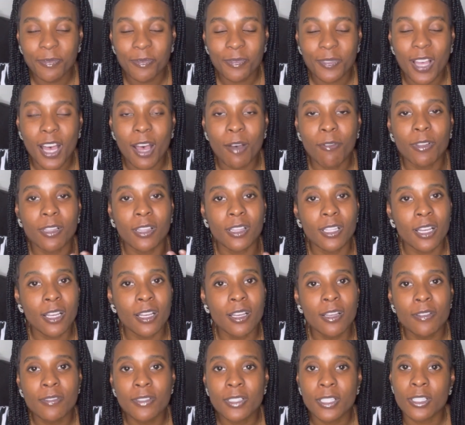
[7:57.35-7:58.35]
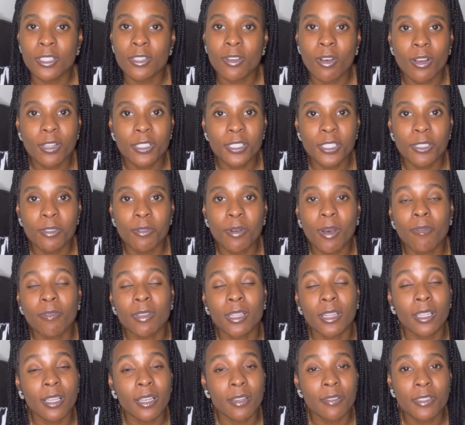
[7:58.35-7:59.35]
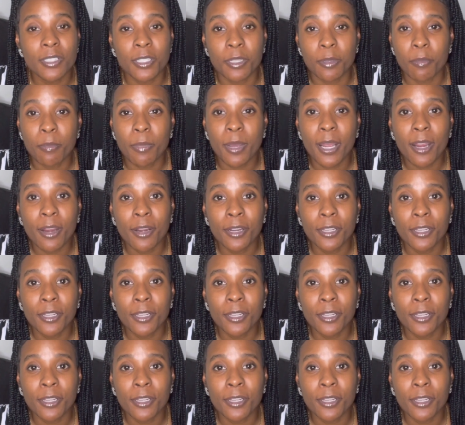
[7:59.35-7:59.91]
I would love to talk to you. I would love to empower